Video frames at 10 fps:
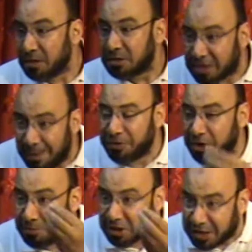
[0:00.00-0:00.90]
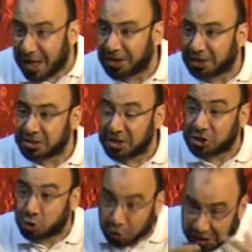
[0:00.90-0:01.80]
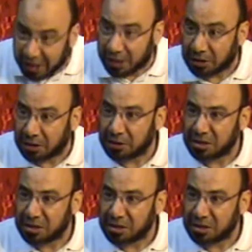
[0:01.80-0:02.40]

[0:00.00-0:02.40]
Some of their mentalities is to deal